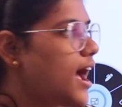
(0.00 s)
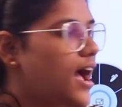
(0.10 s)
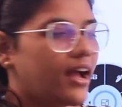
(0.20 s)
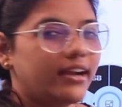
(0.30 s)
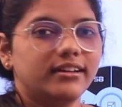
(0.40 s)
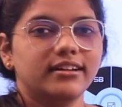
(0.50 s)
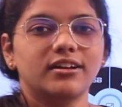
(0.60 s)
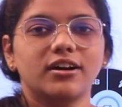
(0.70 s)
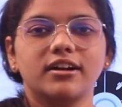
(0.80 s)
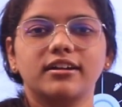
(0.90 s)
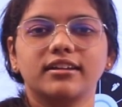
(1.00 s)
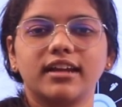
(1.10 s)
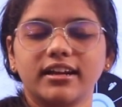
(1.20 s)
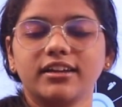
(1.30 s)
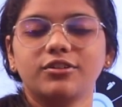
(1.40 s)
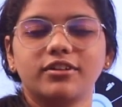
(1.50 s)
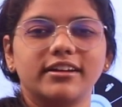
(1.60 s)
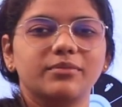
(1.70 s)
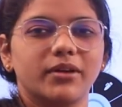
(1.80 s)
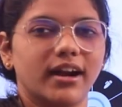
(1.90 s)
And getting into a
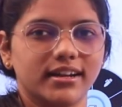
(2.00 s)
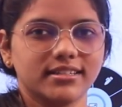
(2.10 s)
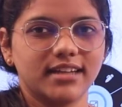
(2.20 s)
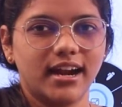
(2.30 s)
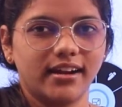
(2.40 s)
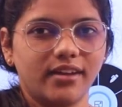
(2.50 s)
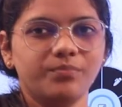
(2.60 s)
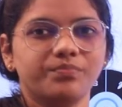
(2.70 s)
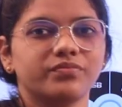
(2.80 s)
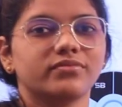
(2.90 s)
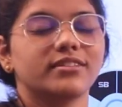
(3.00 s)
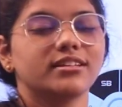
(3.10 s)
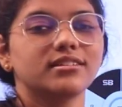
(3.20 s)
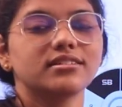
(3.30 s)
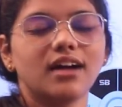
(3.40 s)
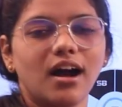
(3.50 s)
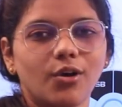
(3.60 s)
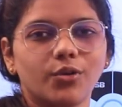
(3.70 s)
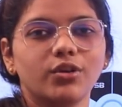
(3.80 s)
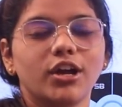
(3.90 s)
deeper understanding, this is
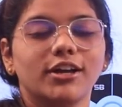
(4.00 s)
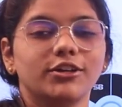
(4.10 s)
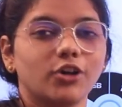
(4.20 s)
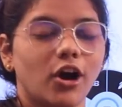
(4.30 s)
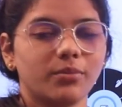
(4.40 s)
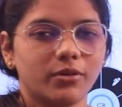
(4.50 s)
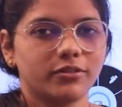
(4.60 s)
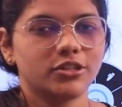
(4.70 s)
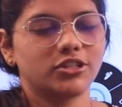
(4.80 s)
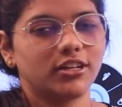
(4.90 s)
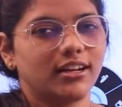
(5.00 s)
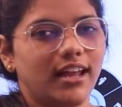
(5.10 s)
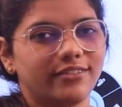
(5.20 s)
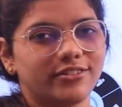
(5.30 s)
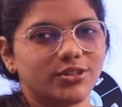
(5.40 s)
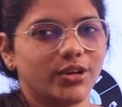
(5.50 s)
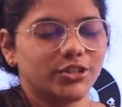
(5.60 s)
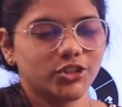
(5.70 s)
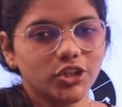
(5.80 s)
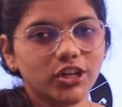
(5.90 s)
how your professional life is going
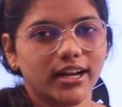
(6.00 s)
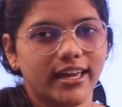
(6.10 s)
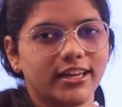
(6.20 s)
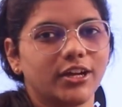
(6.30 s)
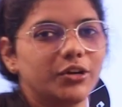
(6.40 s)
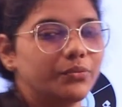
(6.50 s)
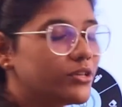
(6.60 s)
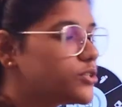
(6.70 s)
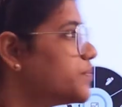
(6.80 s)
to look like, which